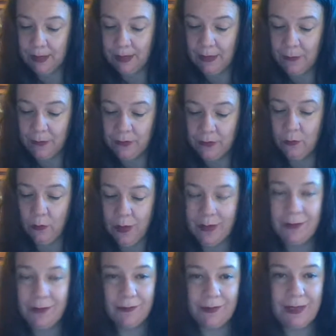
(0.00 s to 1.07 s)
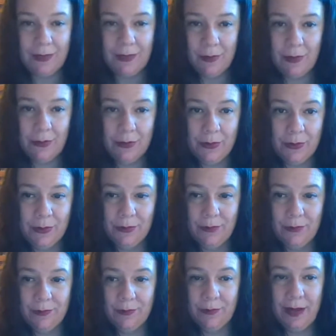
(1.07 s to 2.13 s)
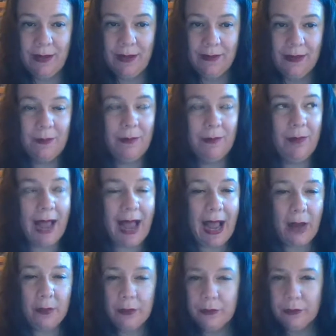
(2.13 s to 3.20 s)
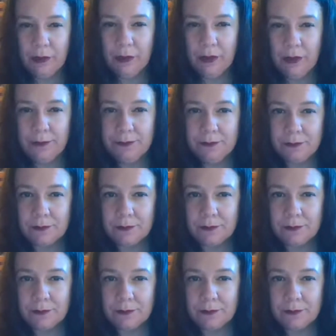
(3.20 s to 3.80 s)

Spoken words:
it was one of the most, I think, powerful